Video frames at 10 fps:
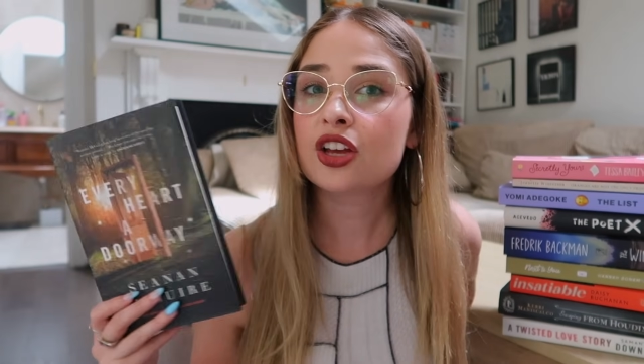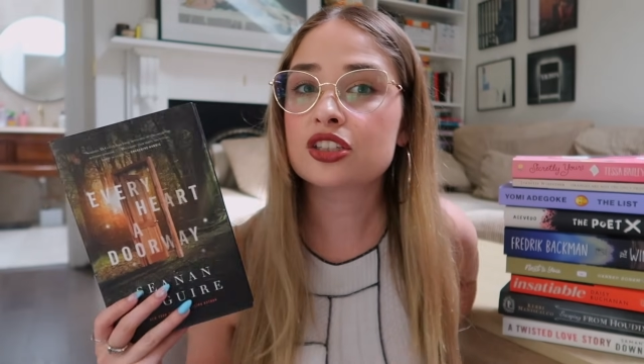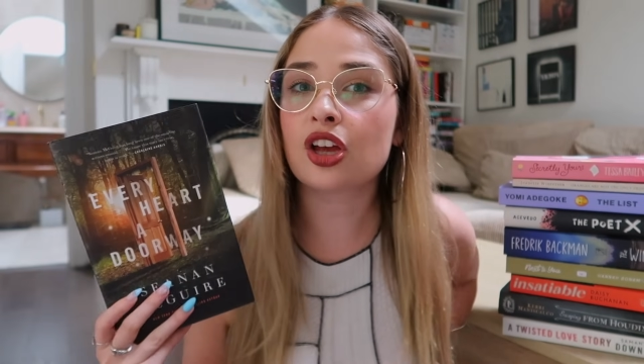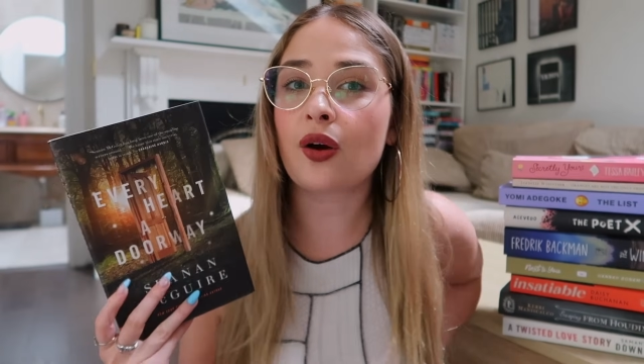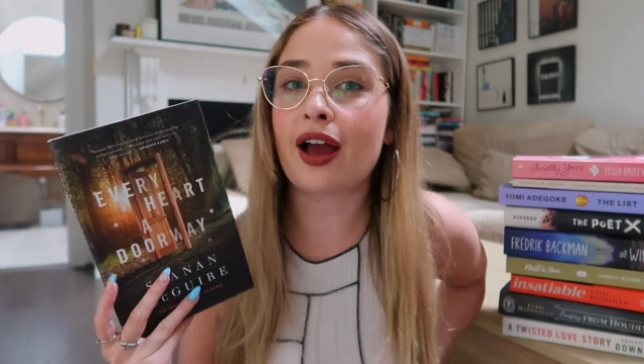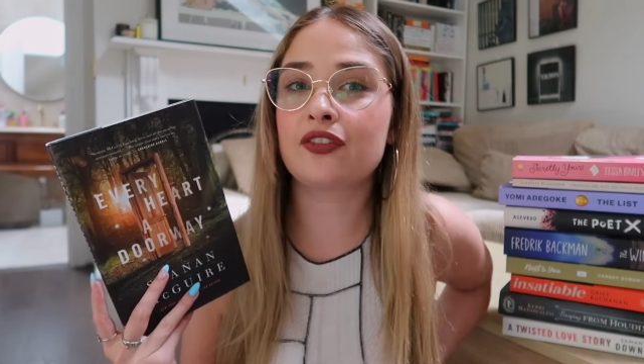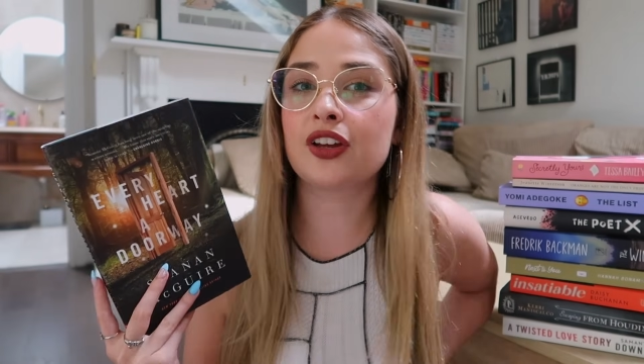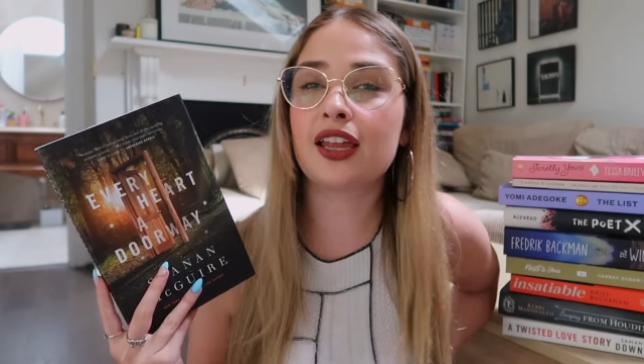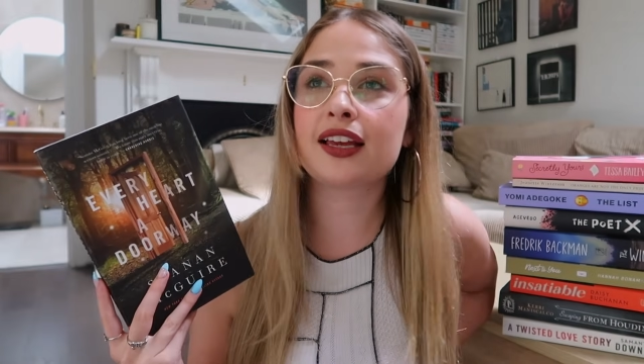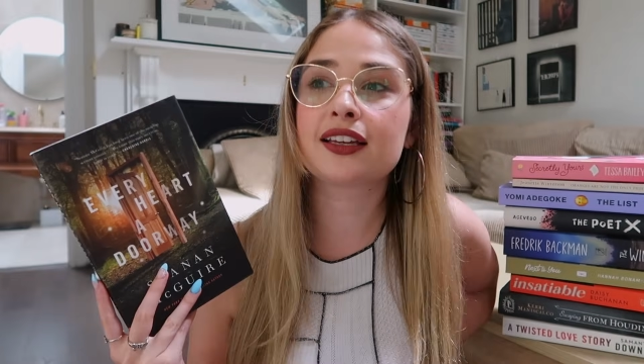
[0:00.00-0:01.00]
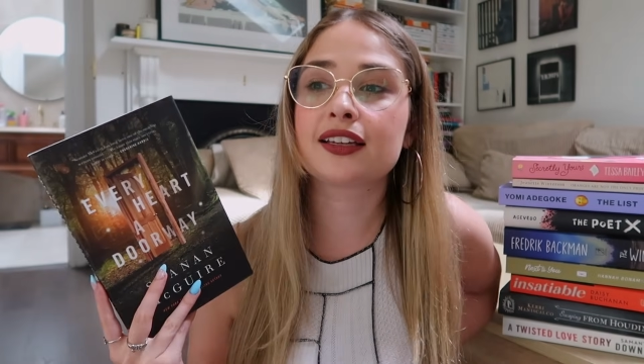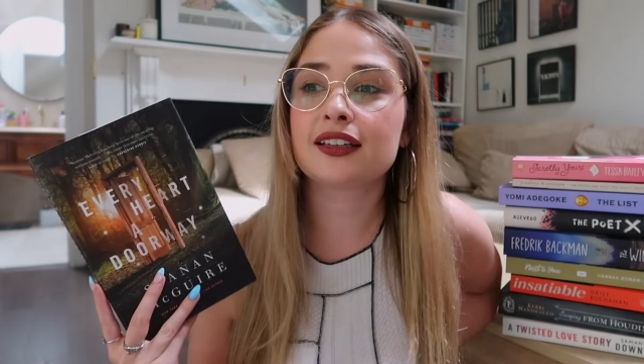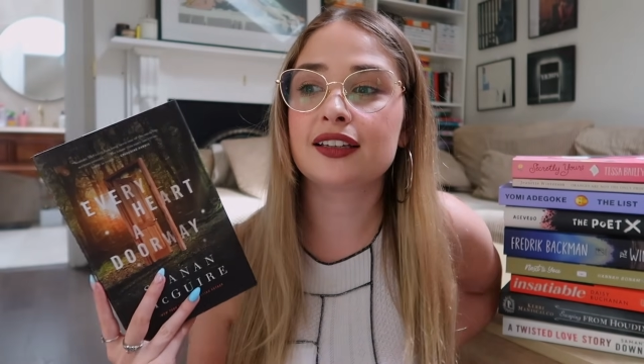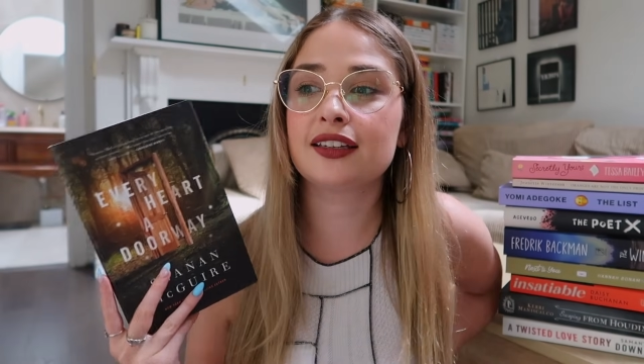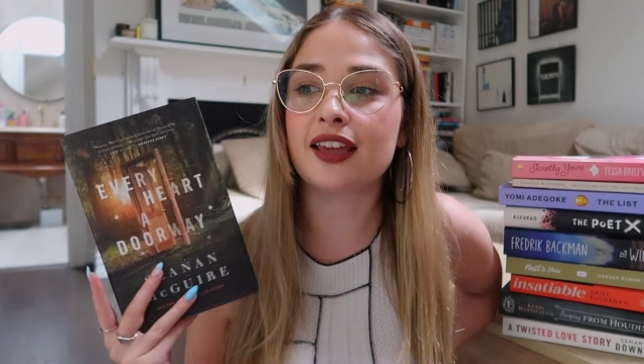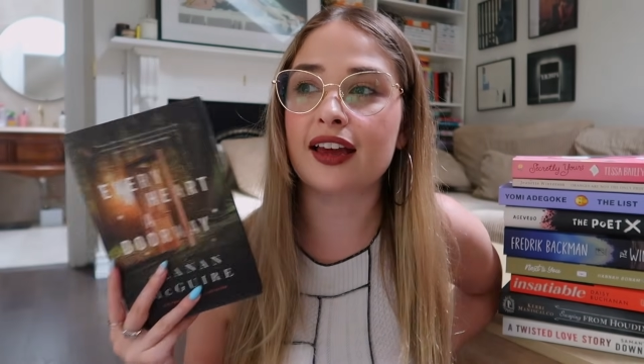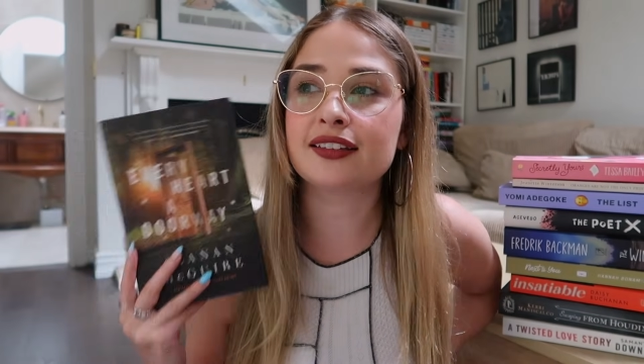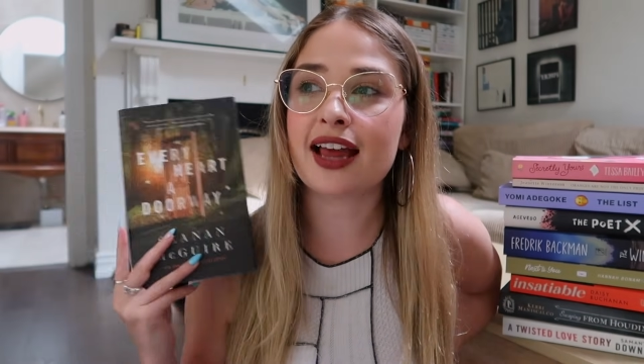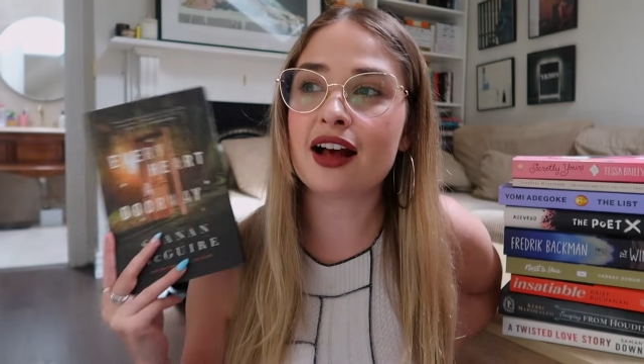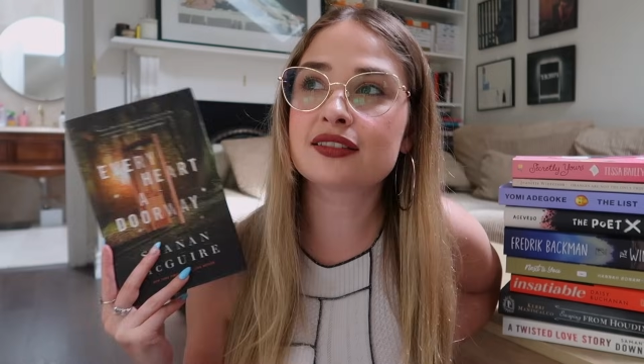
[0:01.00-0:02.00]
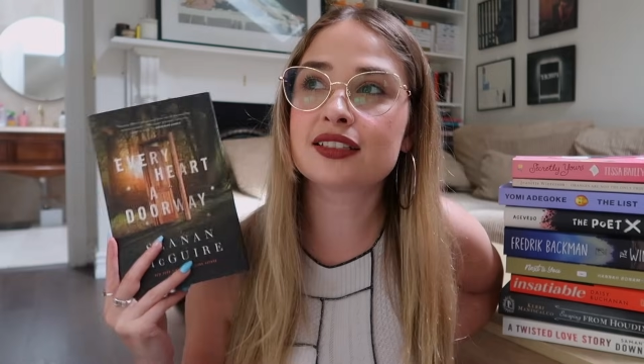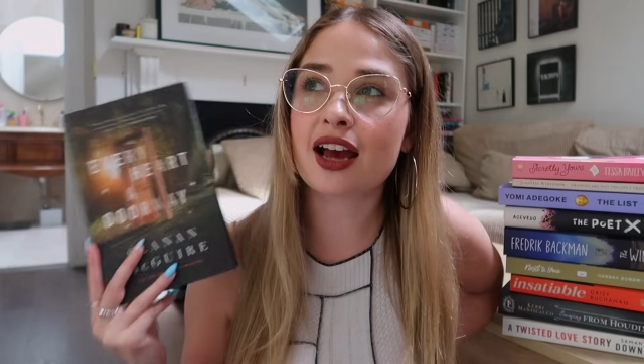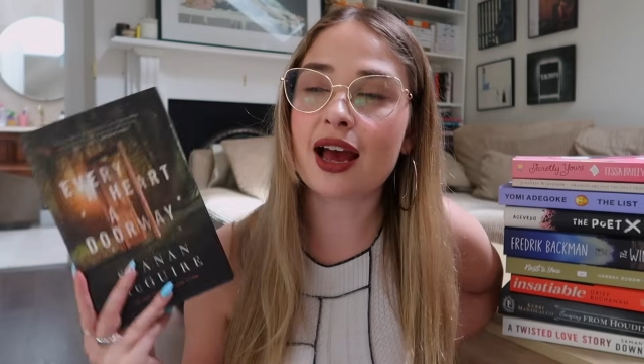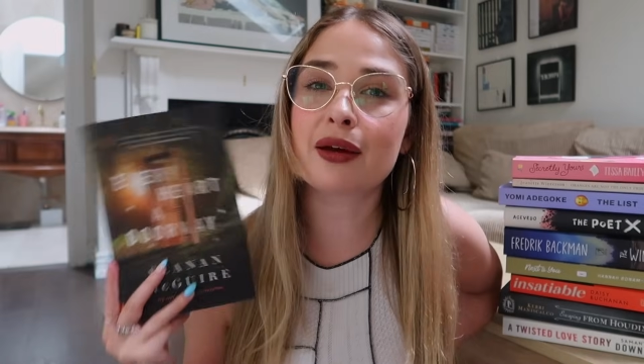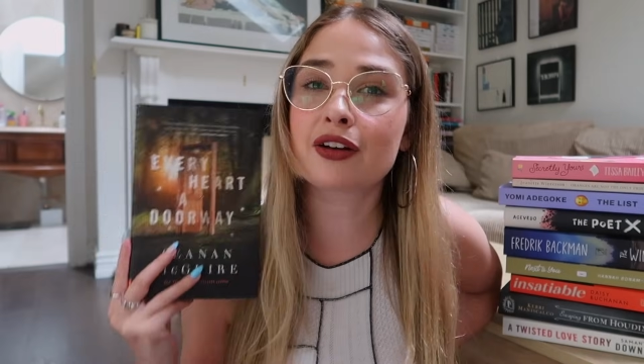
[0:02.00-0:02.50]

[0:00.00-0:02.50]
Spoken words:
So I feel like, yeah, now's the time.